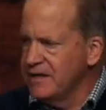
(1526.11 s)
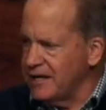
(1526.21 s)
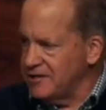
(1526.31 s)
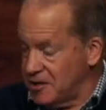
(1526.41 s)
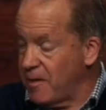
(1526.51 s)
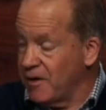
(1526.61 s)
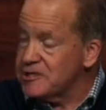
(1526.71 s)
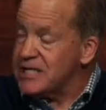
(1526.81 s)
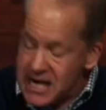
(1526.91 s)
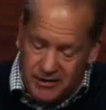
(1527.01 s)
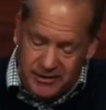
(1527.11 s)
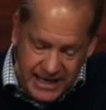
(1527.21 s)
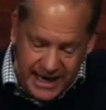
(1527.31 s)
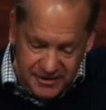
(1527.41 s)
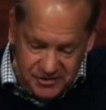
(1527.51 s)
I suppose here in
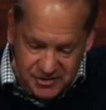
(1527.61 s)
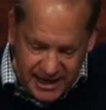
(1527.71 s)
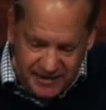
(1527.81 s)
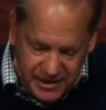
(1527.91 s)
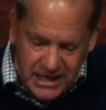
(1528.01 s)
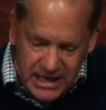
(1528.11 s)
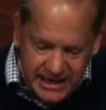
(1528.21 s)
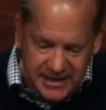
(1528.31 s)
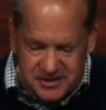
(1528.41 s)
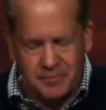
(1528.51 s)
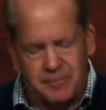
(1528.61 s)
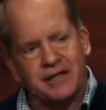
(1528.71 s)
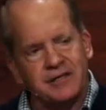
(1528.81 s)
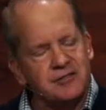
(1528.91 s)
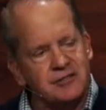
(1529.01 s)
Daniel 7, he's a
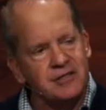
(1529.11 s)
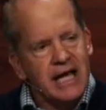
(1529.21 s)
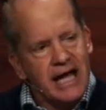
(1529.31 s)
beast.